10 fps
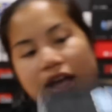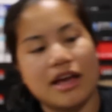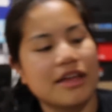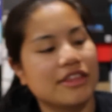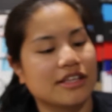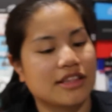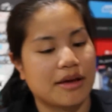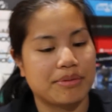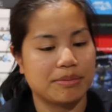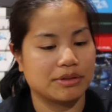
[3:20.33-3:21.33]
I think
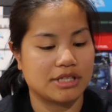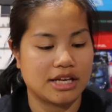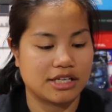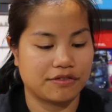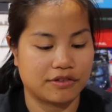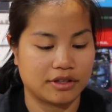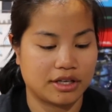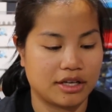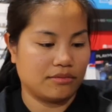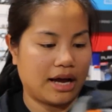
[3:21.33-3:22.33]
that people say it
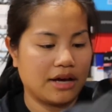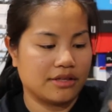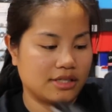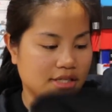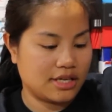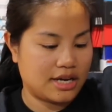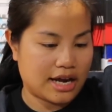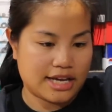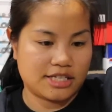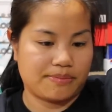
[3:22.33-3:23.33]
differently. Wow, this is a
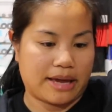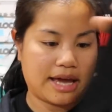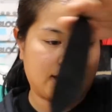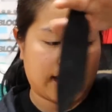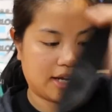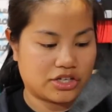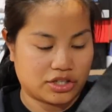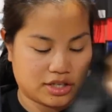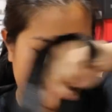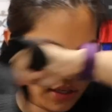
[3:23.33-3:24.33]
nice bag, actually.